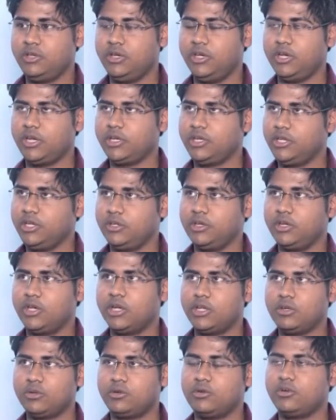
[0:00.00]
And I did,
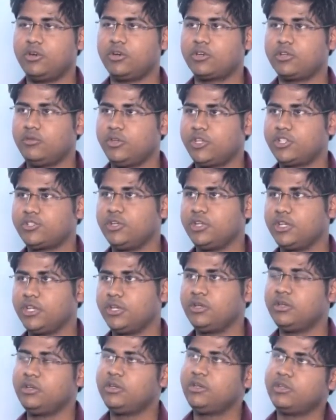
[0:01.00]
regarding not always
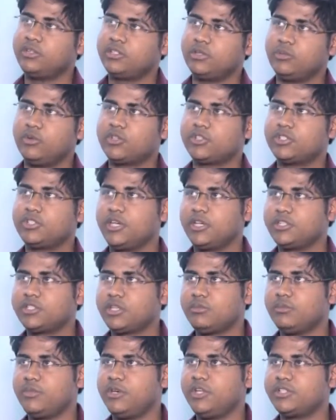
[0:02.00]
twenty, suppose in the
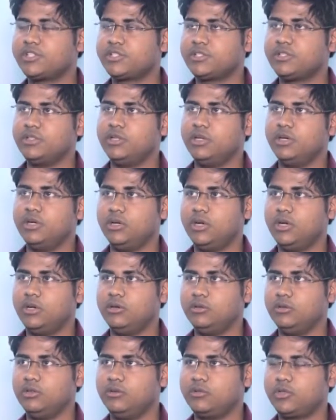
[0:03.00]
exam mains,
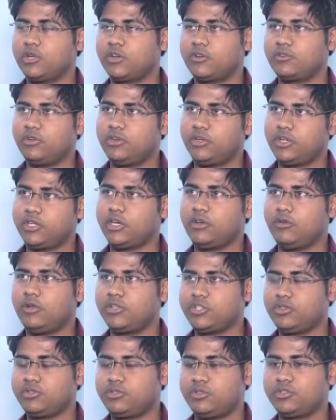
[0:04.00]
uh, out of twenty
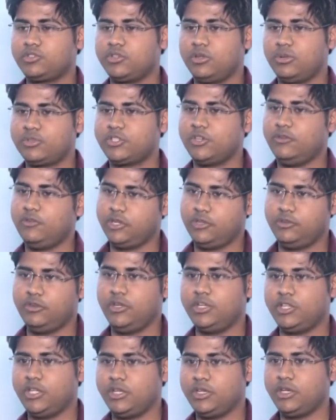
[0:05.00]
hours is to solve seventeen
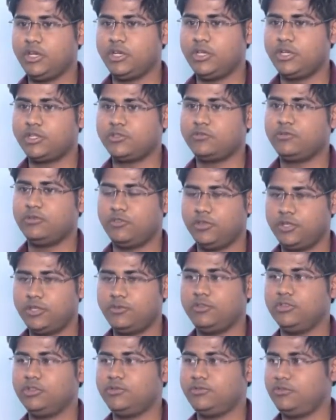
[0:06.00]
or eighteen, it's full,
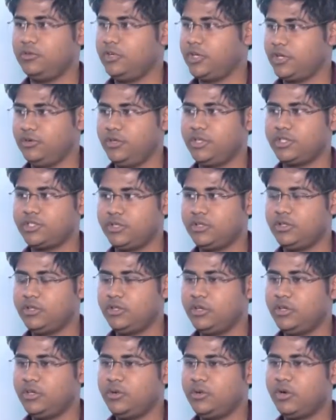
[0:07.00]
full, full accuracy.
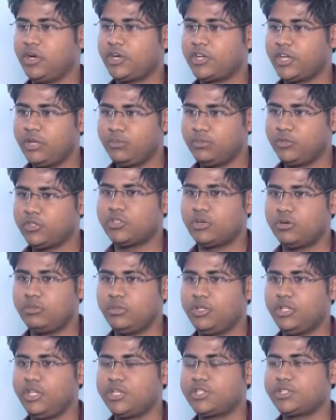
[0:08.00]
What helped me
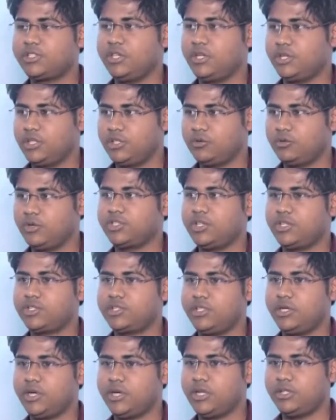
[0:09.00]
solving these eighteen
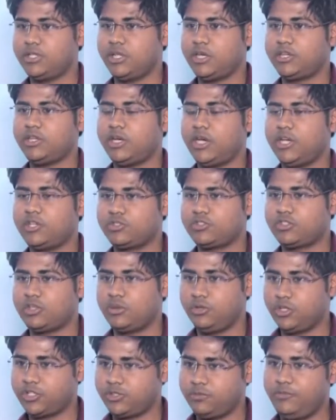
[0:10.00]
questions regarding that, I used to
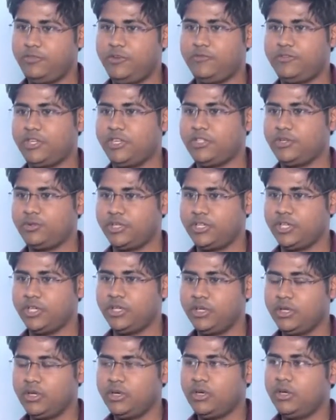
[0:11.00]
solve those fifteen,
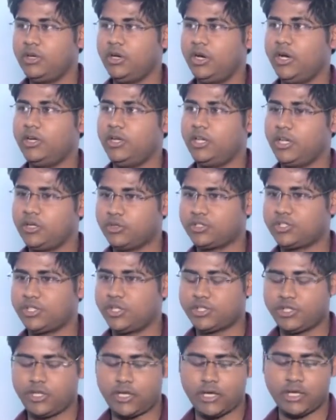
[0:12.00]
twenty earlier
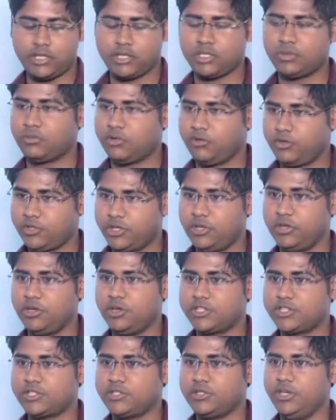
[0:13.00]
questions regarding the profit and
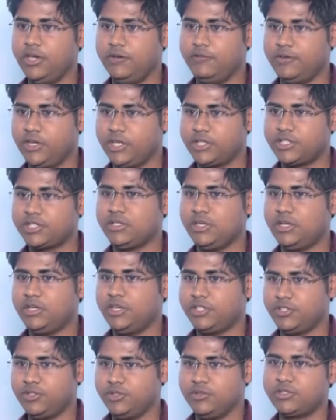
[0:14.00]
loss, average
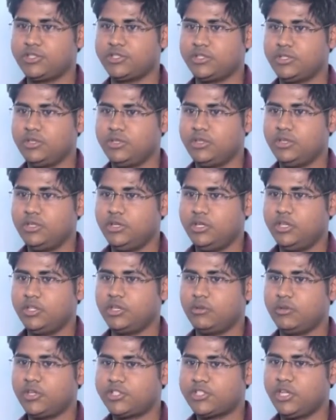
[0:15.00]
and ratios.
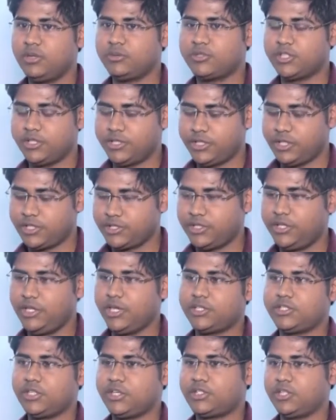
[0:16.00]
It always helps in this
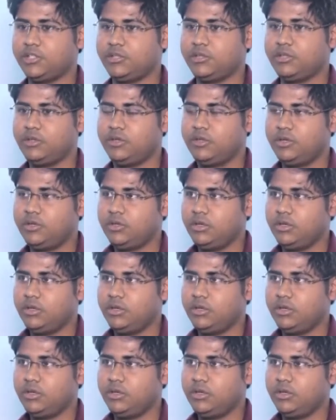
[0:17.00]
D I section.